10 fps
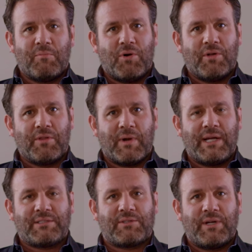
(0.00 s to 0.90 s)
They're pulling the
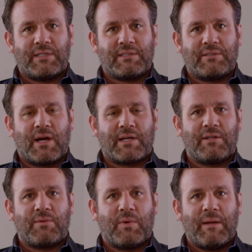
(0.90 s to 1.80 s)
right strings and
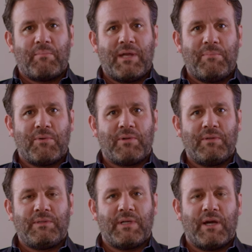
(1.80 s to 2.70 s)
talking to the right
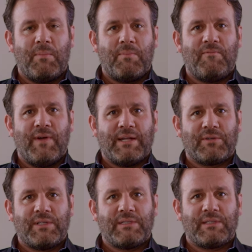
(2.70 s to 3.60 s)
people to help
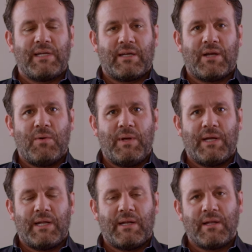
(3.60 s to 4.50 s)
veterans get
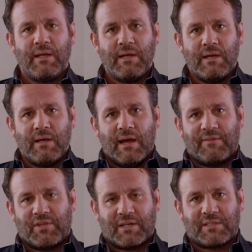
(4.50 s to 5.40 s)
going. And
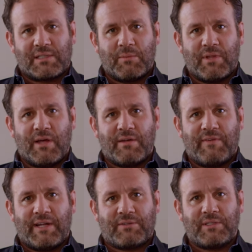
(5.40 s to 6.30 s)
I've talked to some of the other
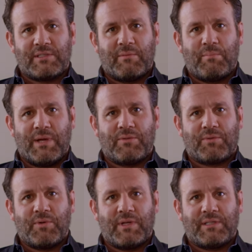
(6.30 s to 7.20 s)
veterans that have been
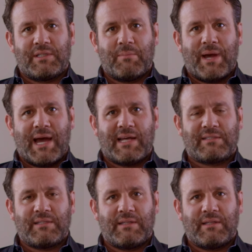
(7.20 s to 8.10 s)
through this in the
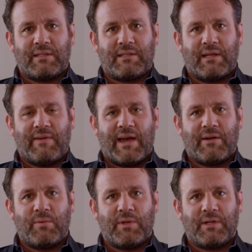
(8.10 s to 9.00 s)
past and they've
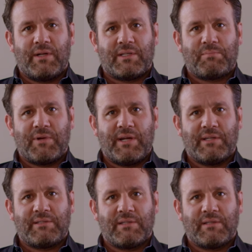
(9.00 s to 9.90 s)
had a really good
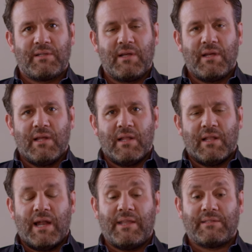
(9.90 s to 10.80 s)
experience. And
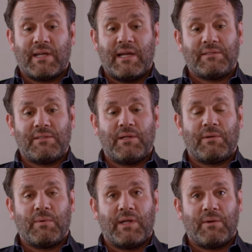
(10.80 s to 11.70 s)
a lot of these guys are
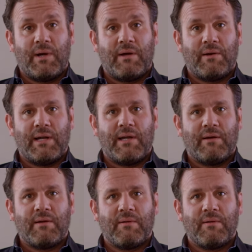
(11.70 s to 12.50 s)
doing really well right now.